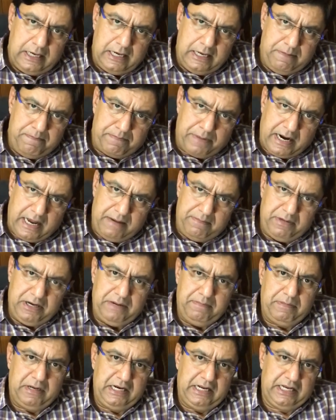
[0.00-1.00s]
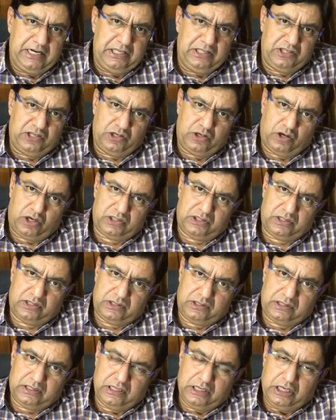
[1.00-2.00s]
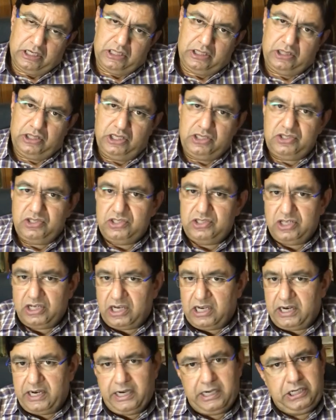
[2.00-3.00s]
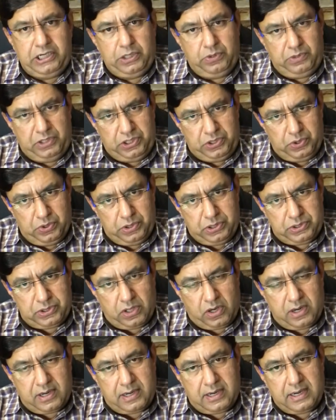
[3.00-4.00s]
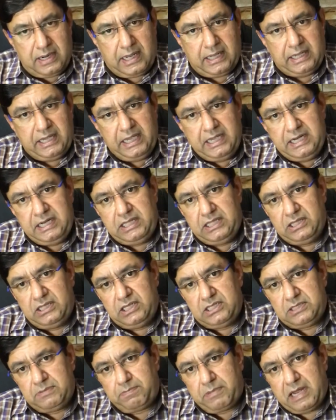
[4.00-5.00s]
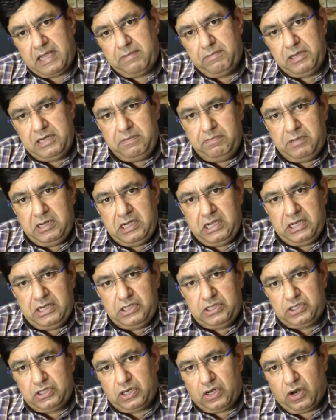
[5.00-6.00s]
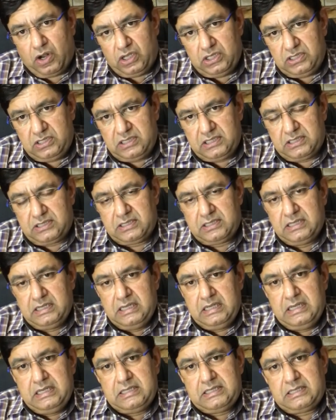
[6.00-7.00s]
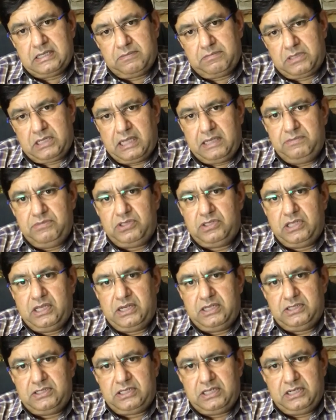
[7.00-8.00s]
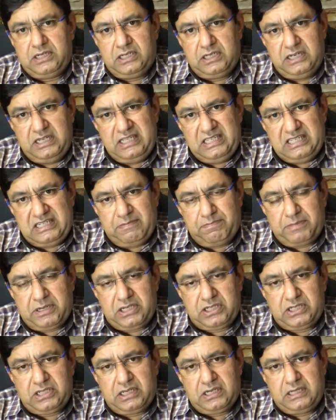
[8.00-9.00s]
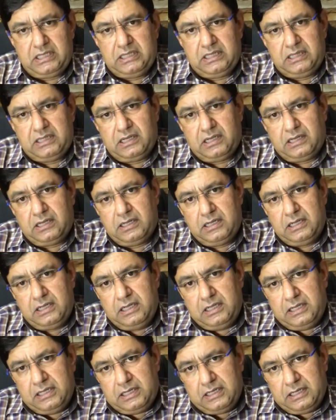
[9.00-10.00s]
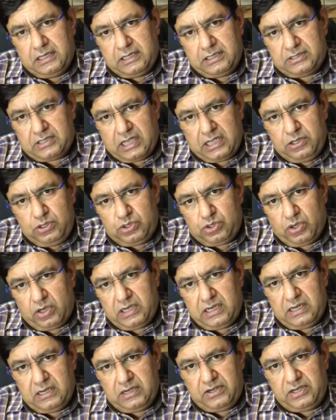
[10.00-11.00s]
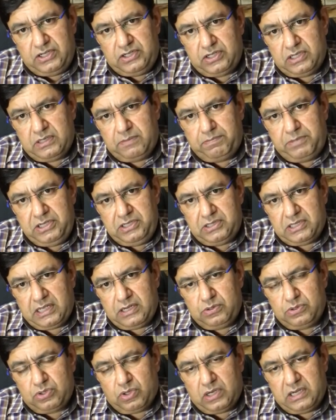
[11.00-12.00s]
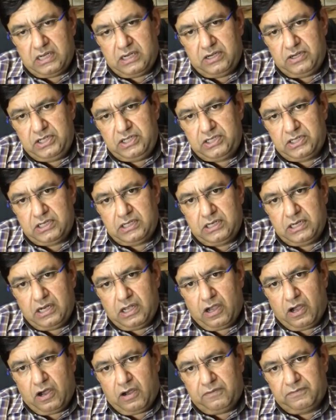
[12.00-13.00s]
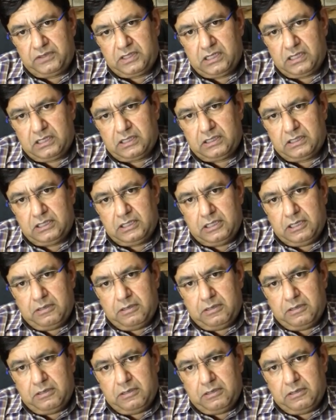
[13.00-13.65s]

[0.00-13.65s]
In primary biliary cirrhosis, this is a connective tissue disorder. Again, in this primary biliary cirrhosis, sometimes there is increased pressure in the sinusoidal region, pre-sinusoidal region of the